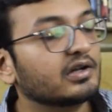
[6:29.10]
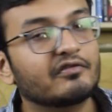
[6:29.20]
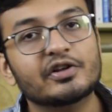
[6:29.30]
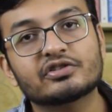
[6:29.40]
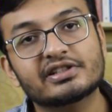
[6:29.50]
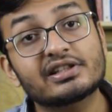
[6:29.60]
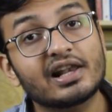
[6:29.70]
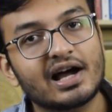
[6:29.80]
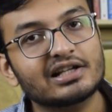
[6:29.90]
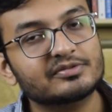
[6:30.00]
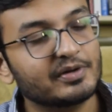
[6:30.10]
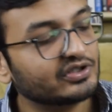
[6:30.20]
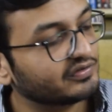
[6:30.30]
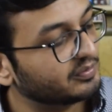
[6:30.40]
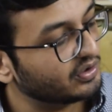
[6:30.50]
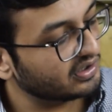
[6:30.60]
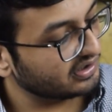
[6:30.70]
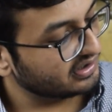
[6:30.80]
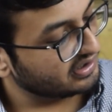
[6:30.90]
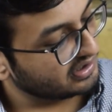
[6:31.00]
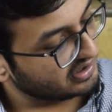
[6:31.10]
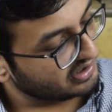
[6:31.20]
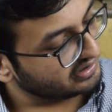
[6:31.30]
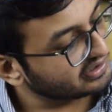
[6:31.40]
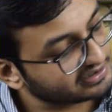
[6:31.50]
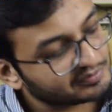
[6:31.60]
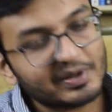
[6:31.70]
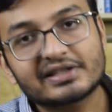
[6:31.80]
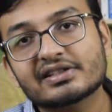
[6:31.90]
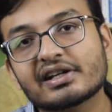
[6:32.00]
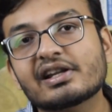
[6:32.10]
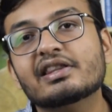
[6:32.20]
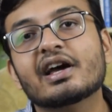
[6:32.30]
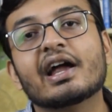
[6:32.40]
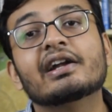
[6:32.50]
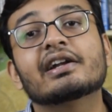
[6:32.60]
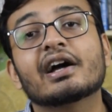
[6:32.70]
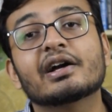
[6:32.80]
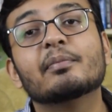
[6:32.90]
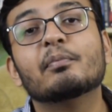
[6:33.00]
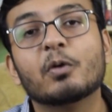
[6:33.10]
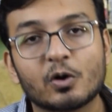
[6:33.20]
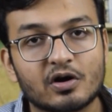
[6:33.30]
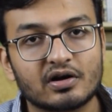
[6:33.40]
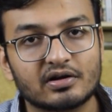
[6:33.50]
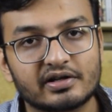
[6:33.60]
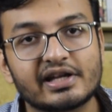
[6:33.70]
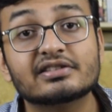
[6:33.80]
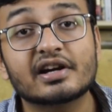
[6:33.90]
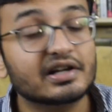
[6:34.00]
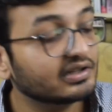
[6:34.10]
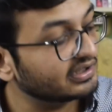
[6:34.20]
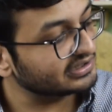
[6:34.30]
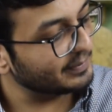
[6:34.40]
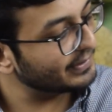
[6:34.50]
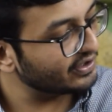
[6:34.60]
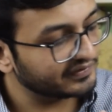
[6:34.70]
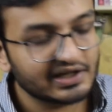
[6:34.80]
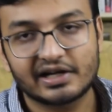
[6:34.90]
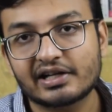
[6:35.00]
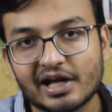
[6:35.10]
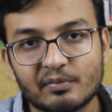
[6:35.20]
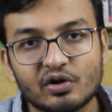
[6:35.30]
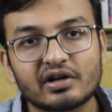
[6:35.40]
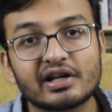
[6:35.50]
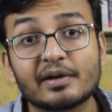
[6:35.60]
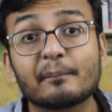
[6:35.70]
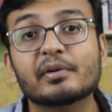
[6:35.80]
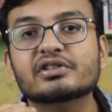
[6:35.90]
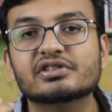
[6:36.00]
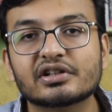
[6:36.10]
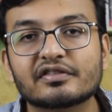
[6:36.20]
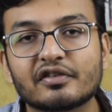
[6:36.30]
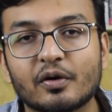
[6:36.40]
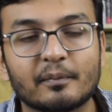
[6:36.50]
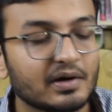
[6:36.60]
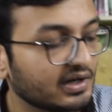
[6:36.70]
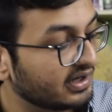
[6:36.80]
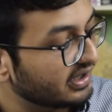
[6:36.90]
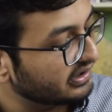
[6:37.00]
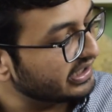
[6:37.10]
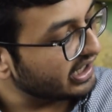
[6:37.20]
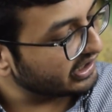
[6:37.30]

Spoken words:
When you see the last page of the book, this is basically the entire book. He has written the summary of the entire book in a picture form. There are